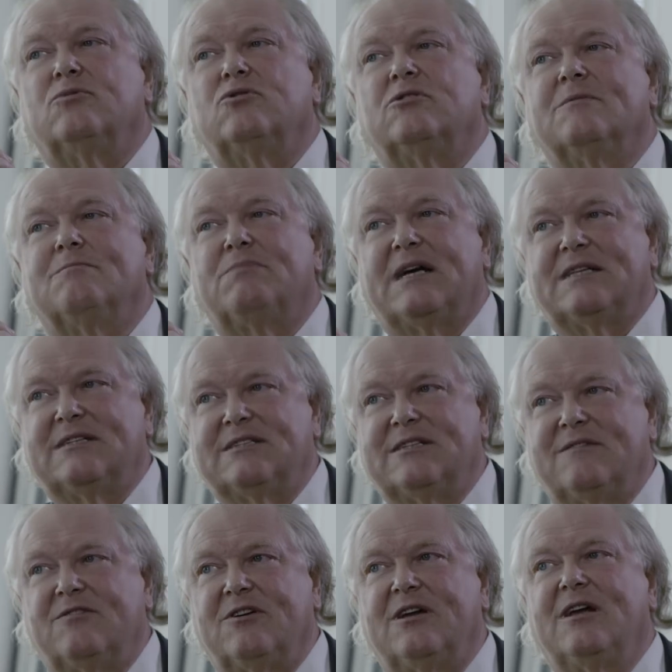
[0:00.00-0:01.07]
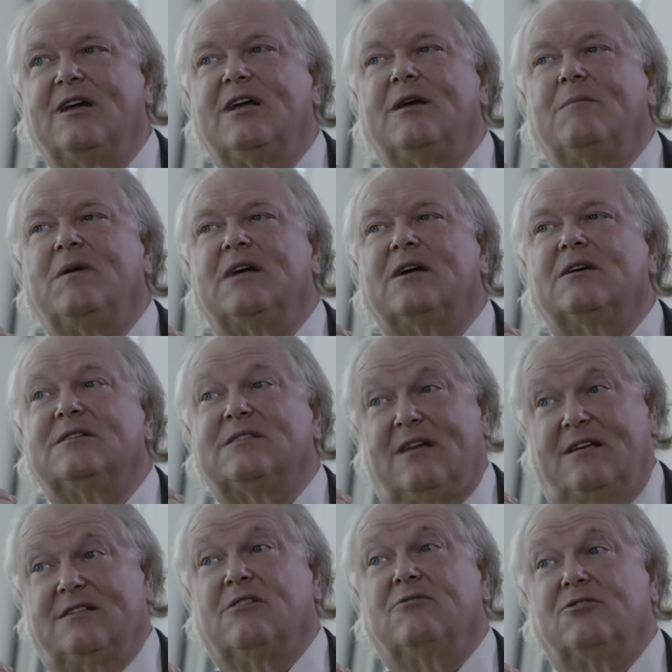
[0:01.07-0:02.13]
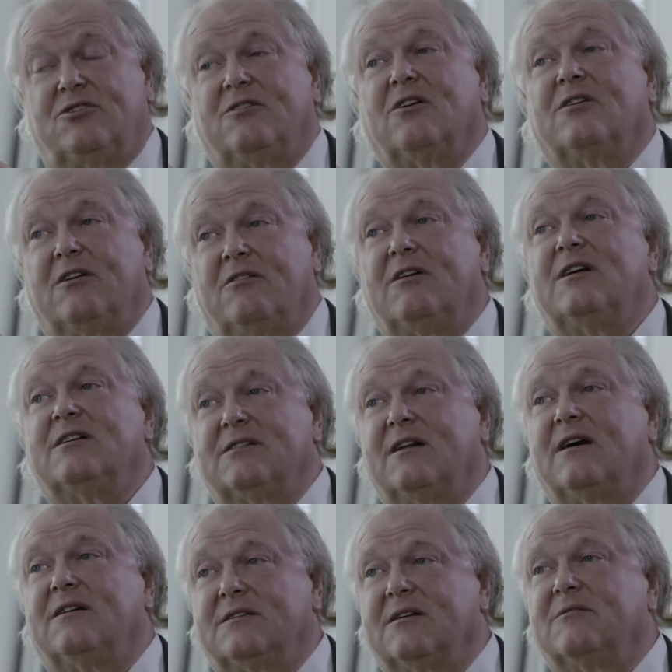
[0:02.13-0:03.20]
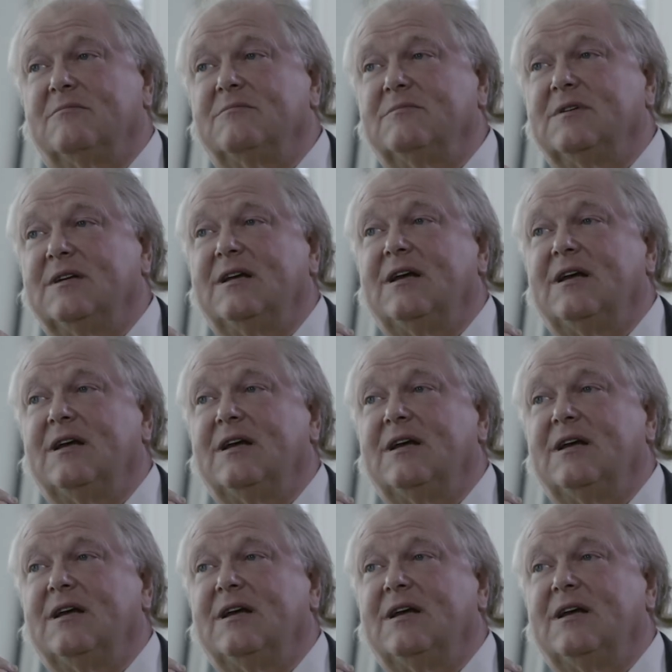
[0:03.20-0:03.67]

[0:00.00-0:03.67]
more competitive, because as long as you've got your ears and eyes open,